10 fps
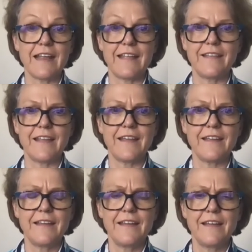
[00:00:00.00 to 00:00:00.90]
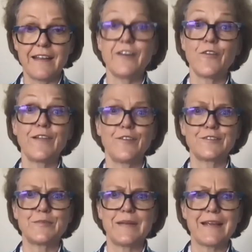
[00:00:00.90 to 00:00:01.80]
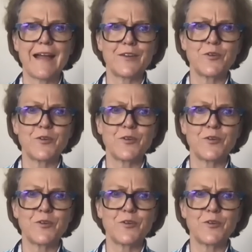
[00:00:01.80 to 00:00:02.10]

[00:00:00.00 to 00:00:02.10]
and I know they looked at me kind of